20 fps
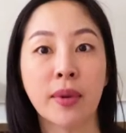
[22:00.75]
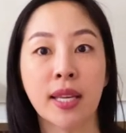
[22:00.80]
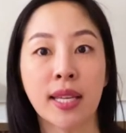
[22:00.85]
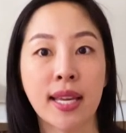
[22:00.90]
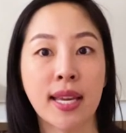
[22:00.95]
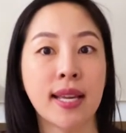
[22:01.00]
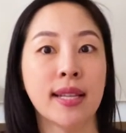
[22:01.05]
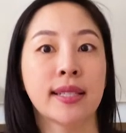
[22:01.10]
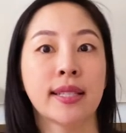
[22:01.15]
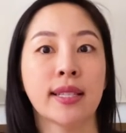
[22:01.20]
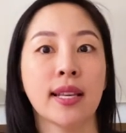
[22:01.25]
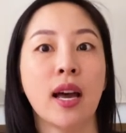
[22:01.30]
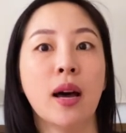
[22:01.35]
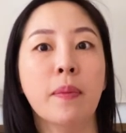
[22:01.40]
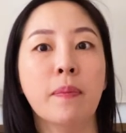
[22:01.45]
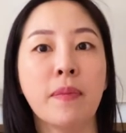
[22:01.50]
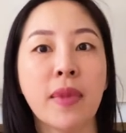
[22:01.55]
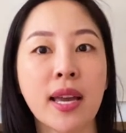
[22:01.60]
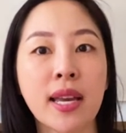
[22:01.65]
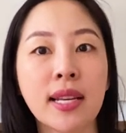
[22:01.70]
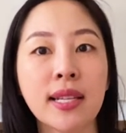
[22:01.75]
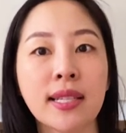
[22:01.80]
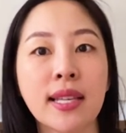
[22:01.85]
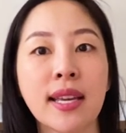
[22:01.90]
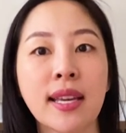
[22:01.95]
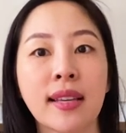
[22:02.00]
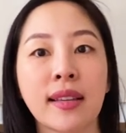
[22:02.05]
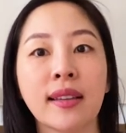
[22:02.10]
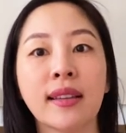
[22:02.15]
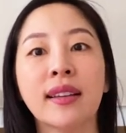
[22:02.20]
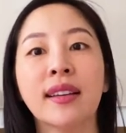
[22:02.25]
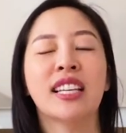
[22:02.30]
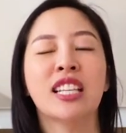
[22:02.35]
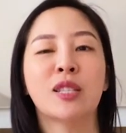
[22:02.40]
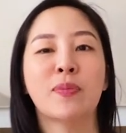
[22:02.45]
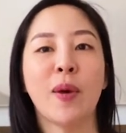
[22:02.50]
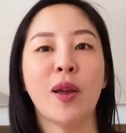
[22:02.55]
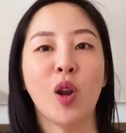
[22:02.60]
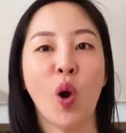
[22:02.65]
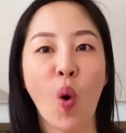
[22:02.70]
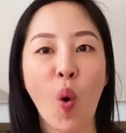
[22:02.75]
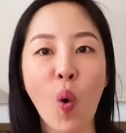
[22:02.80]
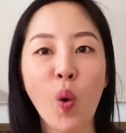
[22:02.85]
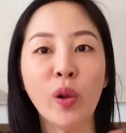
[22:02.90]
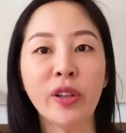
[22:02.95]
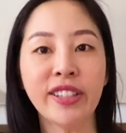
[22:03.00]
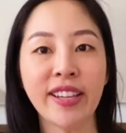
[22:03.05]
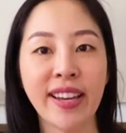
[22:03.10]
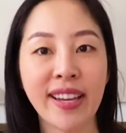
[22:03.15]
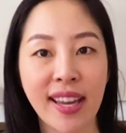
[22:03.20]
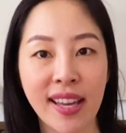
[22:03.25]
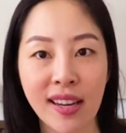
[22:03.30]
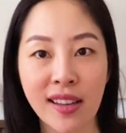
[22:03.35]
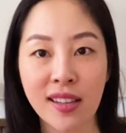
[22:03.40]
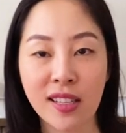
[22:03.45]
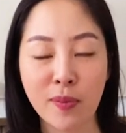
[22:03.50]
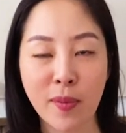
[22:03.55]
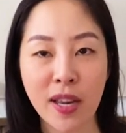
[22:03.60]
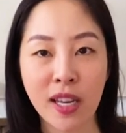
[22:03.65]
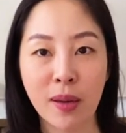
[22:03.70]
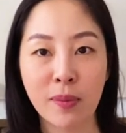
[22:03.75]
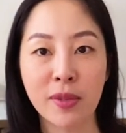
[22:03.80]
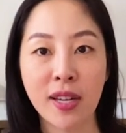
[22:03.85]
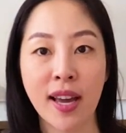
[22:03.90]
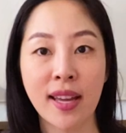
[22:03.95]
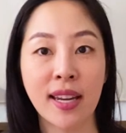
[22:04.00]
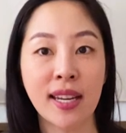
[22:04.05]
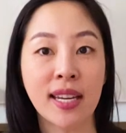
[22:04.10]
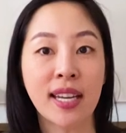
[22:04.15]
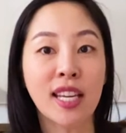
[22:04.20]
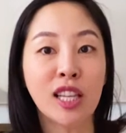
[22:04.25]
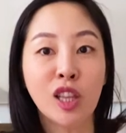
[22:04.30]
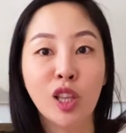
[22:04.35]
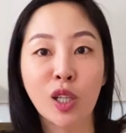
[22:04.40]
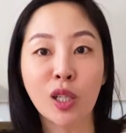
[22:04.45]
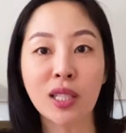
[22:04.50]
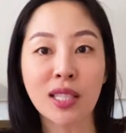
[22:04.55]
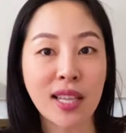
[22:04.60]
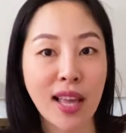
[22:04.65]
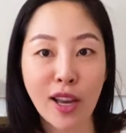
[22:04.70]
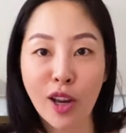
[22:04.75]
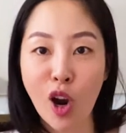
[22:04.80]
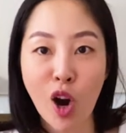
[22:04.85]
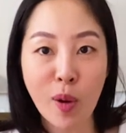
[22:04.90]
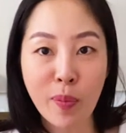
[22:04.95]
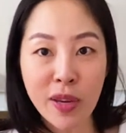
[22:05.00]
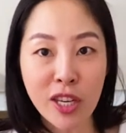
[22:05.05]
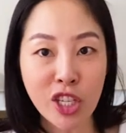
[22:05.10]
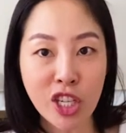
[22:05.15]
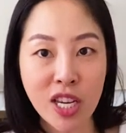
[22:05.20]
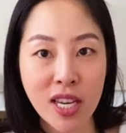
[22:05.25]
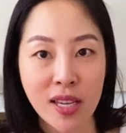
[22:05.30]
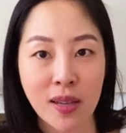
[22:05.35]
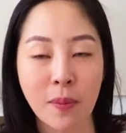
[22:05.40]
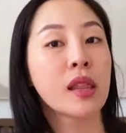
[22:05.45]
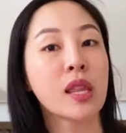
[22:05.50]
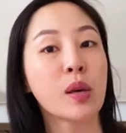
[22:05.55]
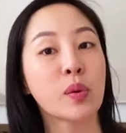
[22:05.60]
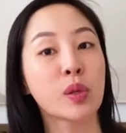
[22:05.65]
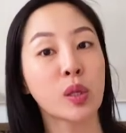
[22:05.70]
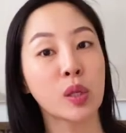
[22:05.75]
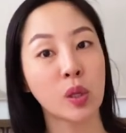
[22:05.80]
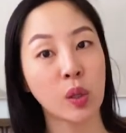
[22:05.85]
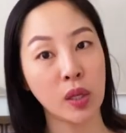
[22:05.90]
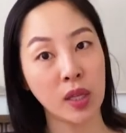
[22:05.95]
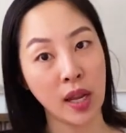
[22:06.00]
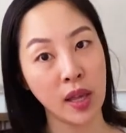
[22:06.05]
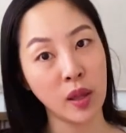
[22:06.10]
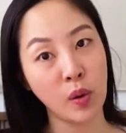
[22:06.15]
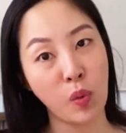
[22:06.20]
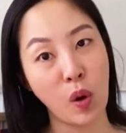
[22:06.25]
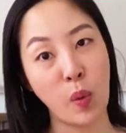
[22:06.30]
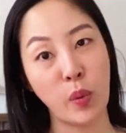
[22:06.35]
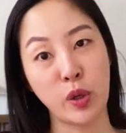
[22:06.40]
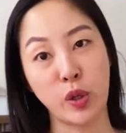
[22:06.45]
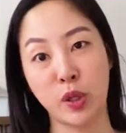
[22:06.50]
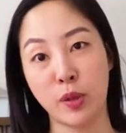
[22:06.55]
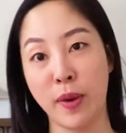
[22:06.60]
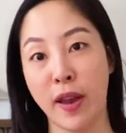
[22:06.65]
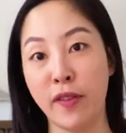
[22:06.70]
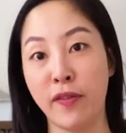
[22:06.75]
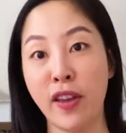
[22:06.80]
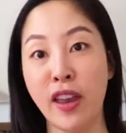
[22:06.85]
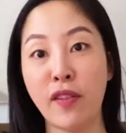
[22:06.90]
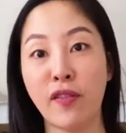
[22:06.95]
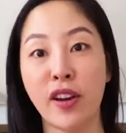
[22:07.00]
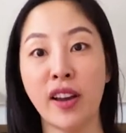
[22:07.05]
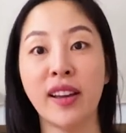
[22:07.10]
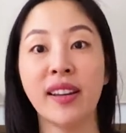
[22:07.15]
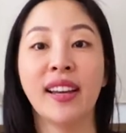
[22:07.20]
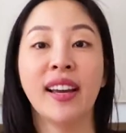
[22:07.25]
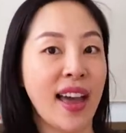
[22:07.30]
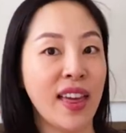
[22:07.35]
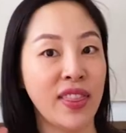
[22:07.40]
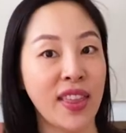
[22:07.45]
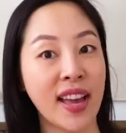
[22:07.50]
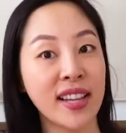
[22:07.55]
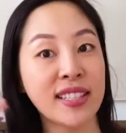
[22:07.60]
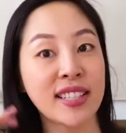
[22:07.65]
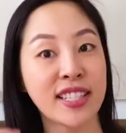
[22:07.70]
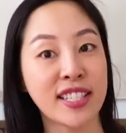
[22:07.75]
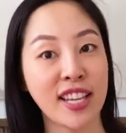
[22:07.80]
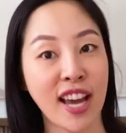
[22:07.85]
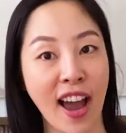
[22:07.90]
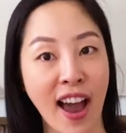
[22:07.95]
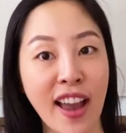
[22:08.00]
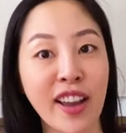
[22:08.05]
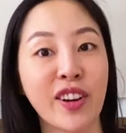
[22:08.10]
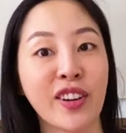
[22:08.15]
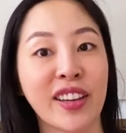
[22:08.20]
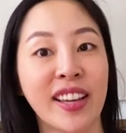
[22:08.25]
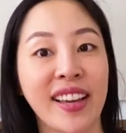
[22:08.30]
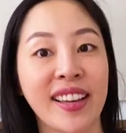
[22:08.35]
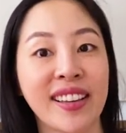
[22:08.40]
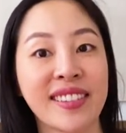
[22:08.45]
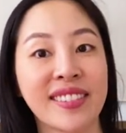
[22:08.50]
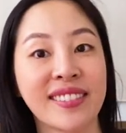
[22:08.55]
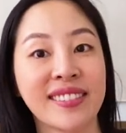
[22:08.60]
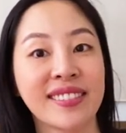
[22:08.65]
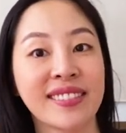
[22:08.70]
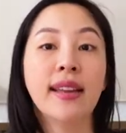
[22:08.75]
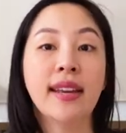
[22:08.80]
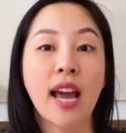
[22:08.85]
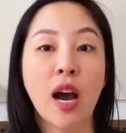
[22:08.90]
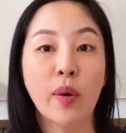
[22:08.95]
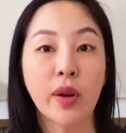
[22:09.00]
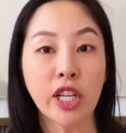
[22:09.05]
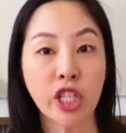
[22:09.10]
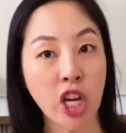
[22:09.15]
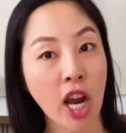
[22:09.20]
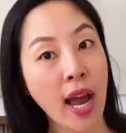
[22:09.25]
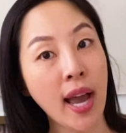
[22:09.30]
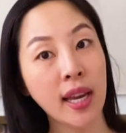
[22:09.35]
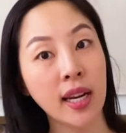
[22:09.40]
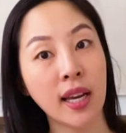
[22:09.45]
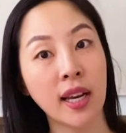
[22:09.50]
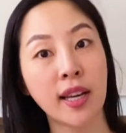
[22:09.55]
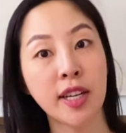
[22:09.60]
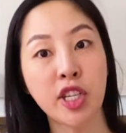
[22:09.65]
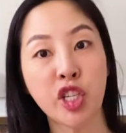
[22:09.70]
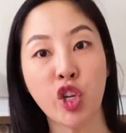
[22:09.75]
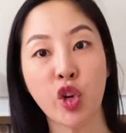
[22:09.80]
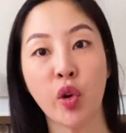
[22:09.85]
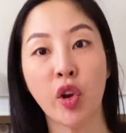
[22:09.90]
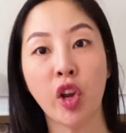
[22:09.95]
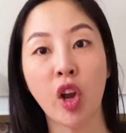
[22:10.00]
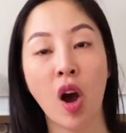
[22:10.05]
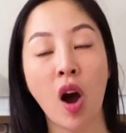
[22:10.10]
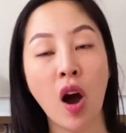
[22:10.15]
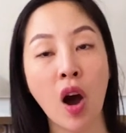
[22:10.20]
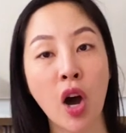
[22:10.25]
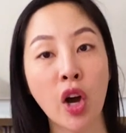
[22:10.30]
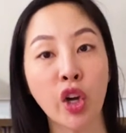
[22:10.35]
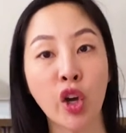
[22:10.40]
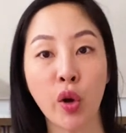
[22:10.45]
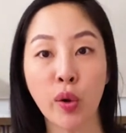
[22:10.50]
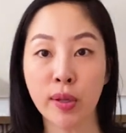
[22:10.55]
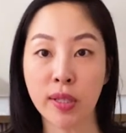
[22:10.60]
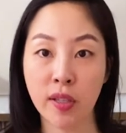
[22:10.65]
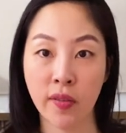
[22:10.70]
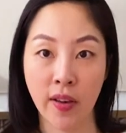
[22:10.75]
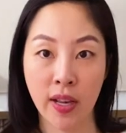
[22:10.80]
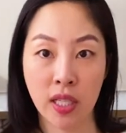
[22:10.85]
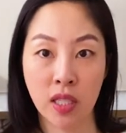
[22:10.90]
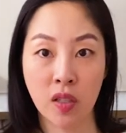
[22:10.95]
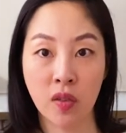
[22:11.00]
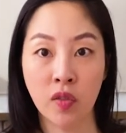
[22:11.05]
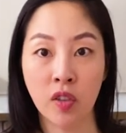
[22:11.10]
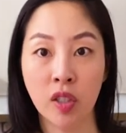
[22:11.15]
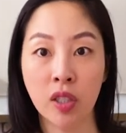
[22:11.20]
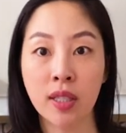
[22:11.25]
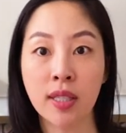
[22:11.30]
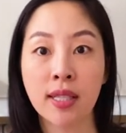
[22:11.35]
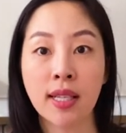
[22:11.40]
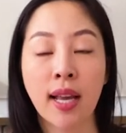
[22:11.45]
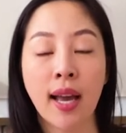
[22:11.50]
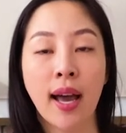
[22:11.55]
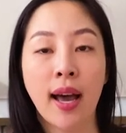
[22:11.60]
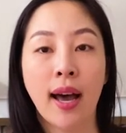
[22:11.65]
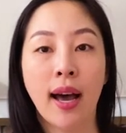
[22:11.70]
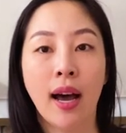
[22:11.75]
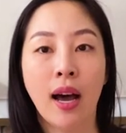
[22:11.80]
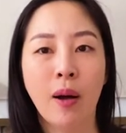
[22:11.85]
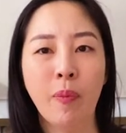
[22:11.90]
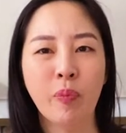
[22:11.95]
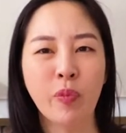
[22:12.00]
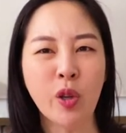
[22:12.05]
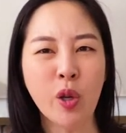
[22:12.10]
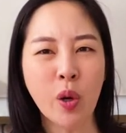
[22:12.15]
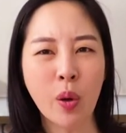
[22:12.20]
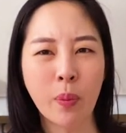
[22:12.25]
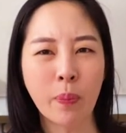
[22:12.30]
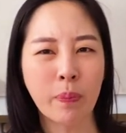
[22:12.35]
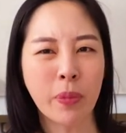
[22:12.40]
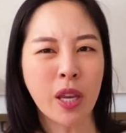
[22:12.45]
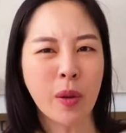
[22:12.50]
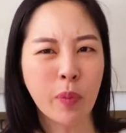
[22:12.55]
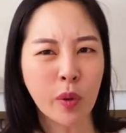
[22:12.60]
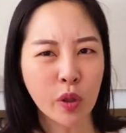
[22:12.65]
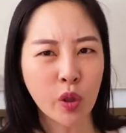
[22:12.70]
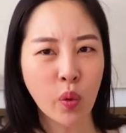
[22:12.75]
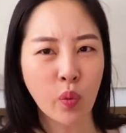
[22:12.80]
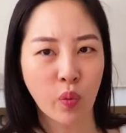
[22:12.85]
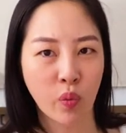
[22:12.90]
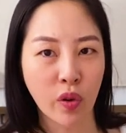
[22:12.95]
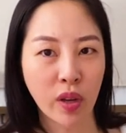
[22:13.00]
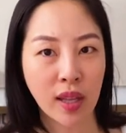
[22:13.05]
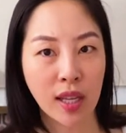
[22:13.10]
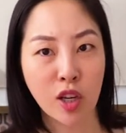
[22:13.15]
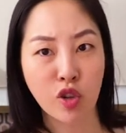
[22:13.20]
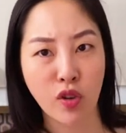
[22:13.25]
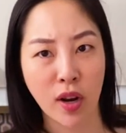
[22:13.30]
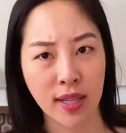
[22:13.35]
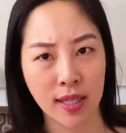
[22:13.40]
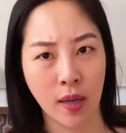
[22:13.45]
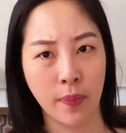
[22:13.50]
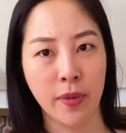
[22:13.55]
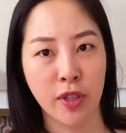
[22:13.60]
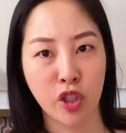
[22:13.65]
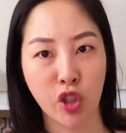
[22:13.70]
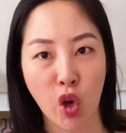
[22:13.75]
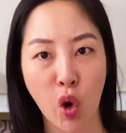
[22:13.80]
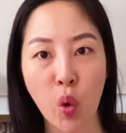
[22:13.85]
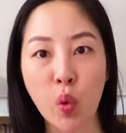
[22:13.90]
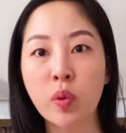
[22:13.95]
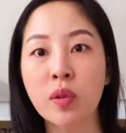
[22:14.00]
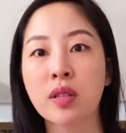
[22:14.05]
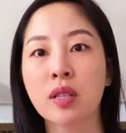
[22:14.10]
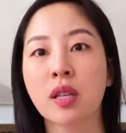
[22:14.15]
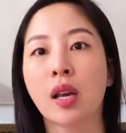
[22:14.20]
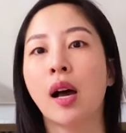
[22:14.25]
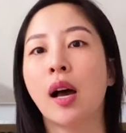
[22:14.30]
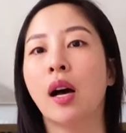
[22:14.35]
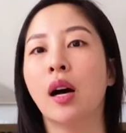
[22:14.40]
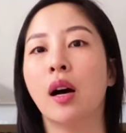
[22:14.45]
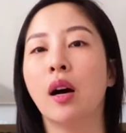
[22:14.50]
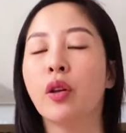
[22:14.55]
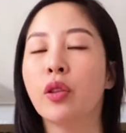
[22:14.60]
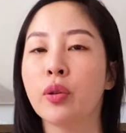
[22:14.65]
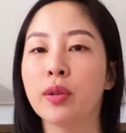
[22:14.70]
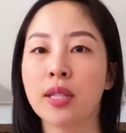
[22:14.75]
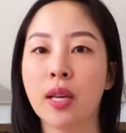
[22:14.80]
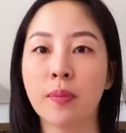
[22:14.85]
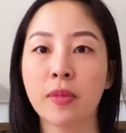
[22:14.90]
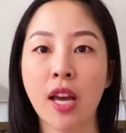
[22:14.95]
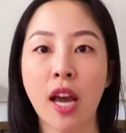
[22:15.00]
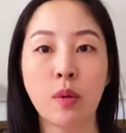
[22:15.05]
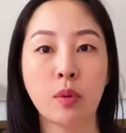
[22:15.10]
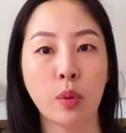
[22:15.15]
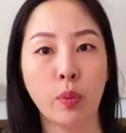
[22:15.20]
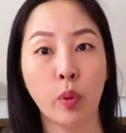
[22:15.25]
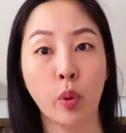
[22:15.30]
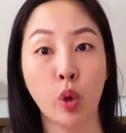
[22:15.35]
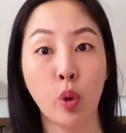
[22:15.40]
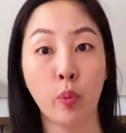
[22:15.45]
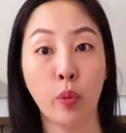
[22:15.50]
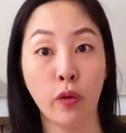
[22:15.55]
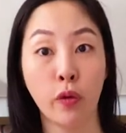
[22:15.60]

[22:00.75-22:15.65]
mean, it's amazing. He spent all day getting his makeup done and he looks like RBG. There was also another one, which was my favorite, and that's Tiger King. Now in China, during all ghost festivals, people don't really dress up as ghosts, although sometimes people who are